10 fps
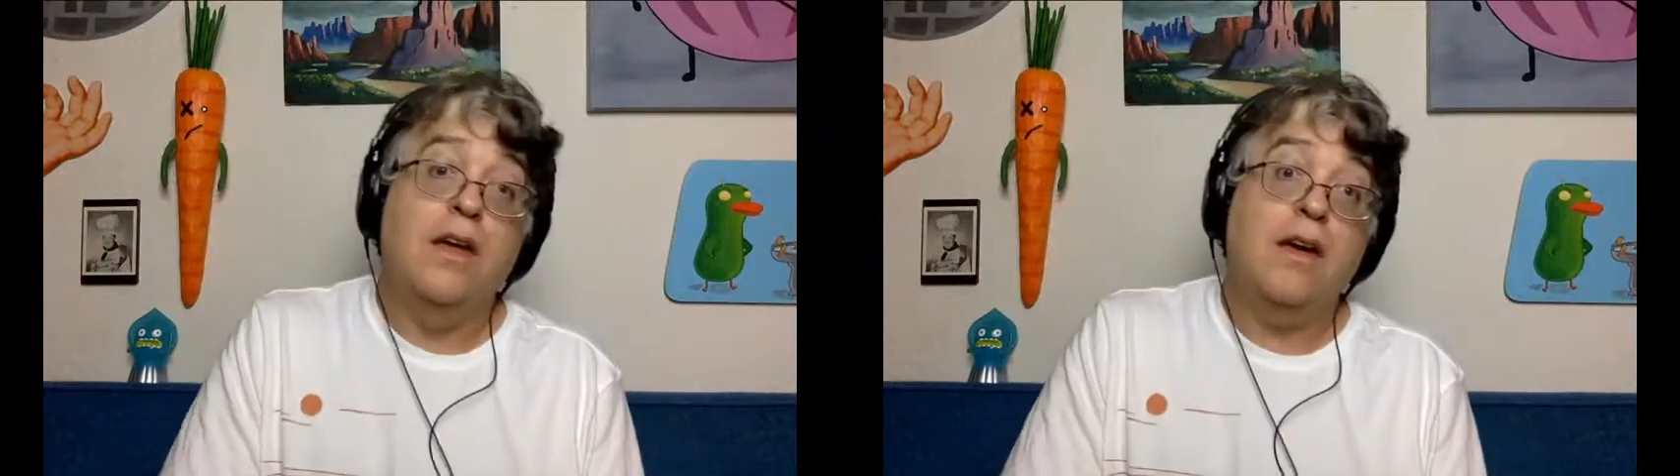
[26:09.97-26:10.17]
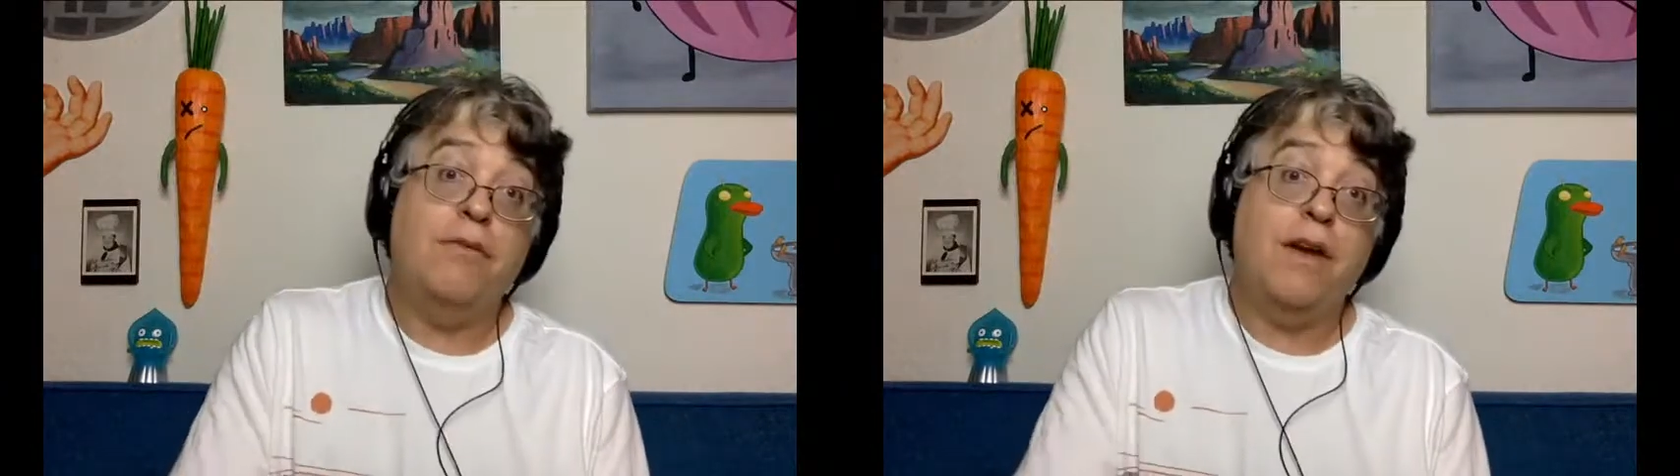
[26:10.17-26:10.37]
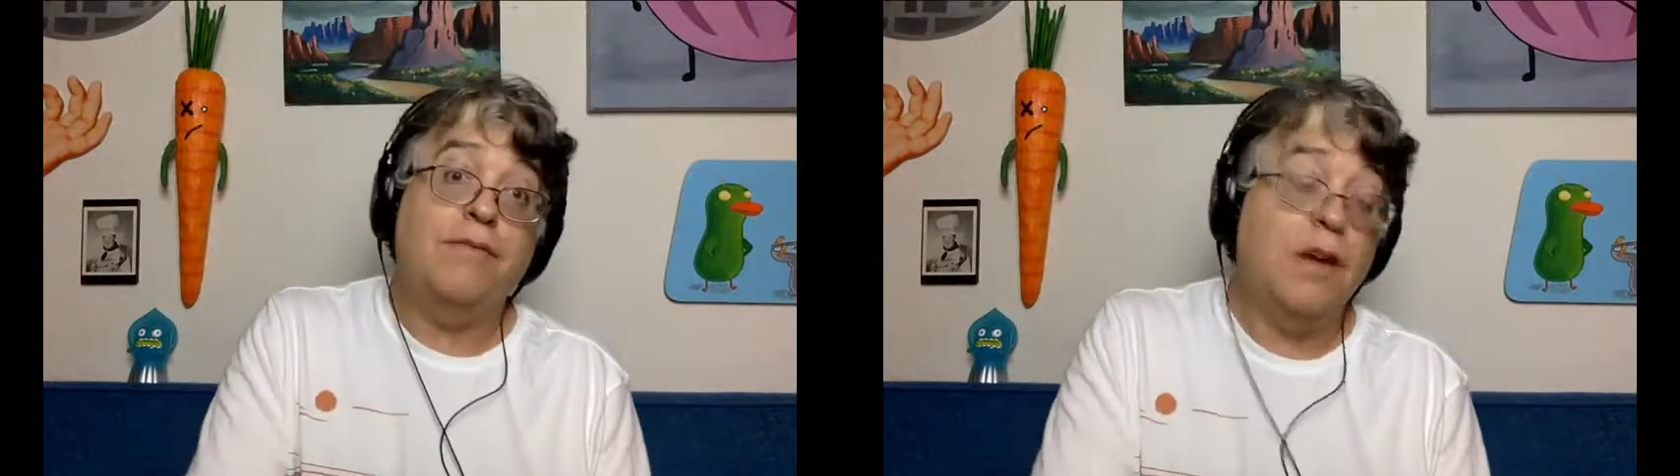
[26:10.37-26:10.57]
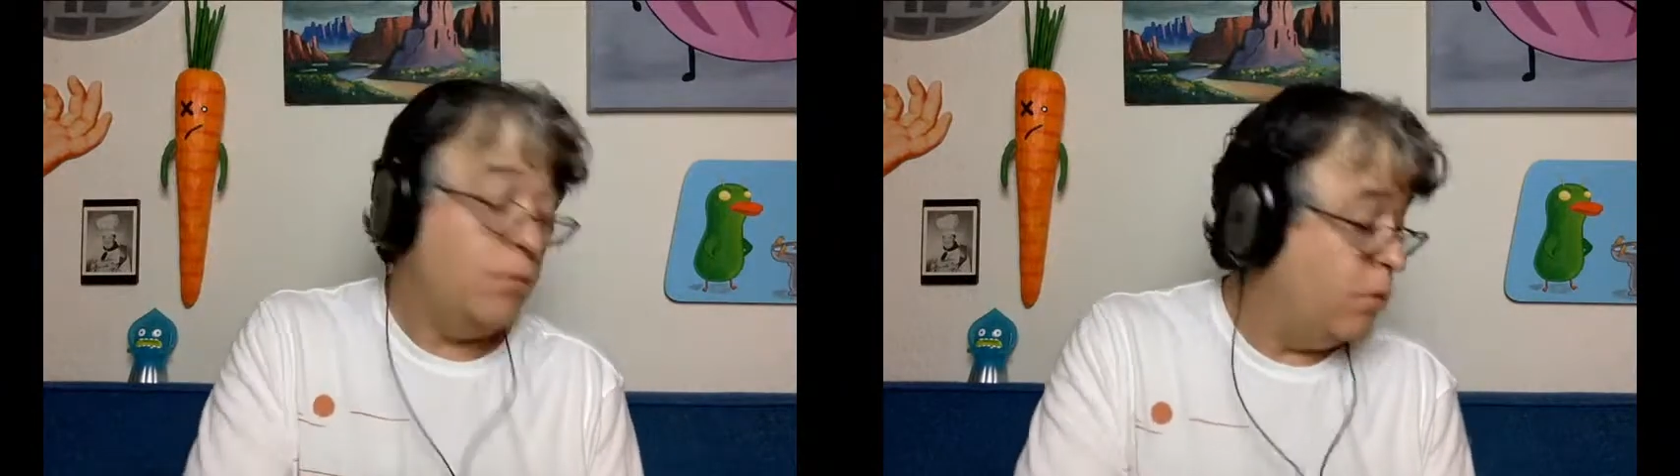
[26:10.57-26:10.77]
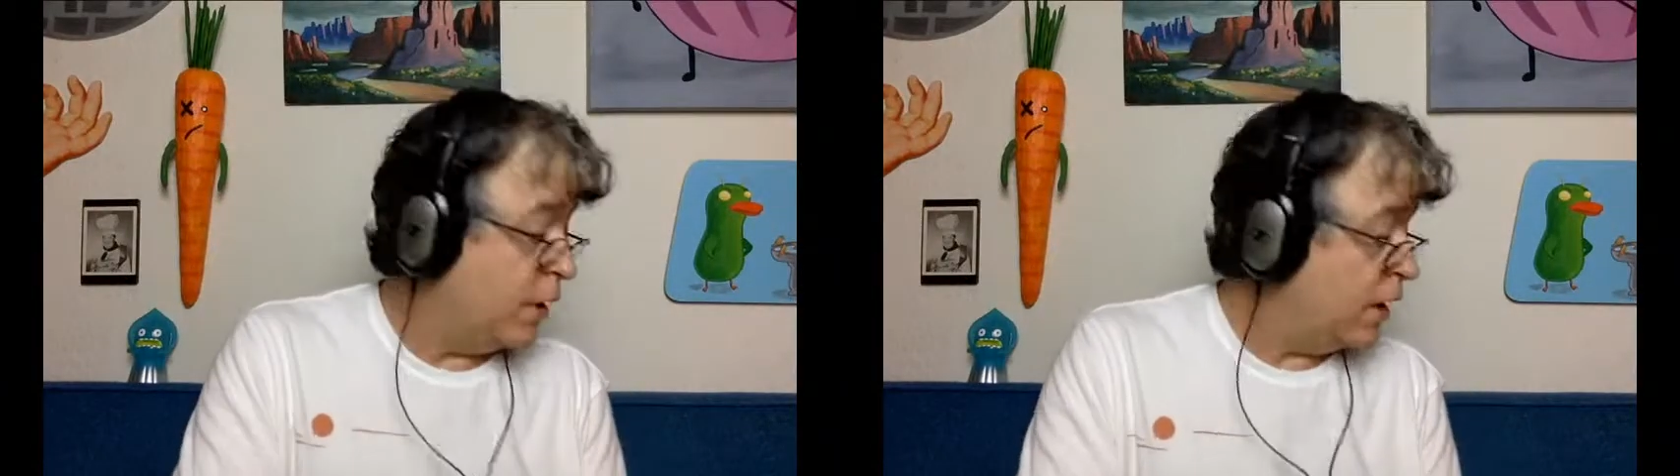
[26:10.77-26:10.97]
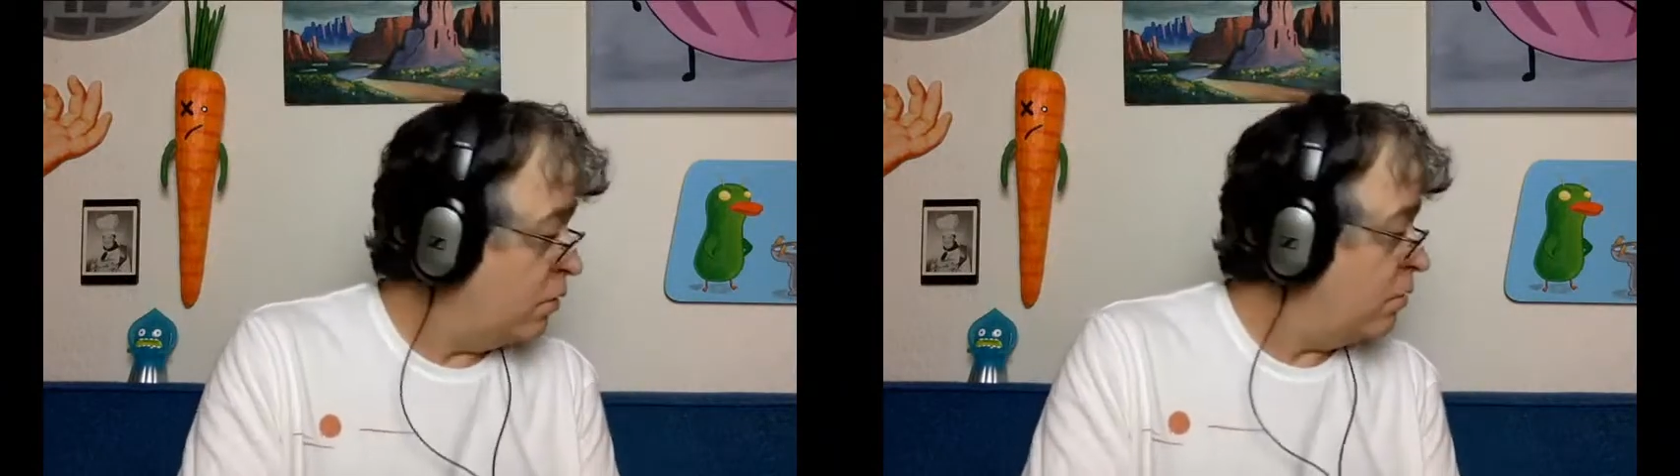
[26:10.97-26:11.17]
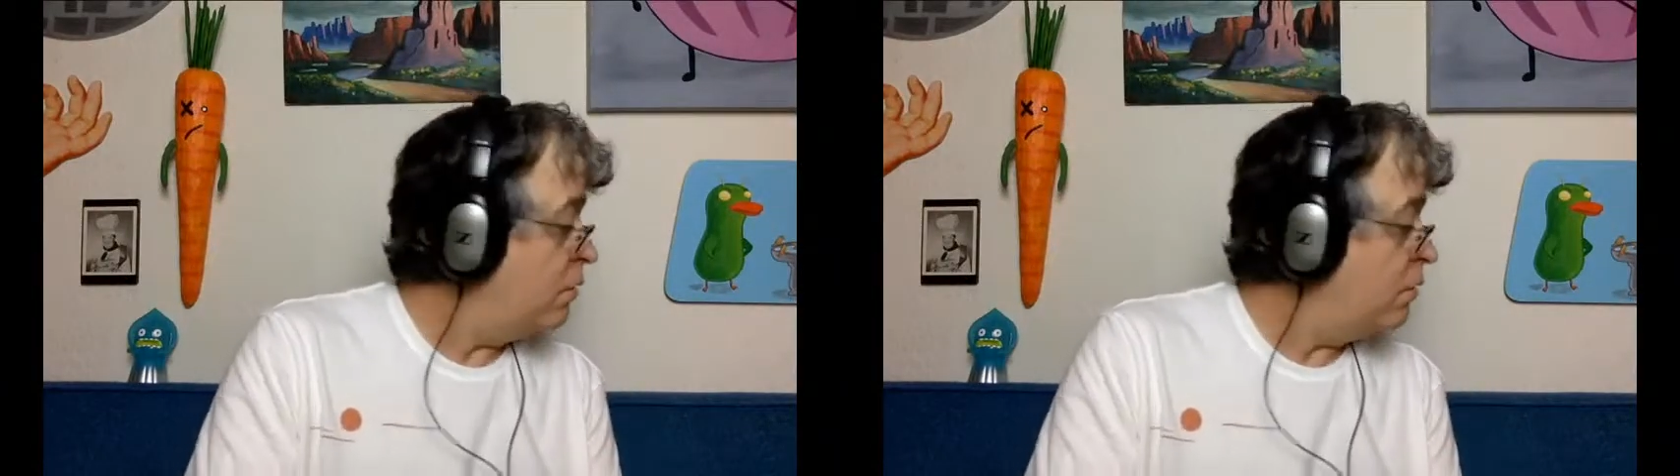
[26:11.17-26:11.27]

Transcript: if we have time, we will get to it.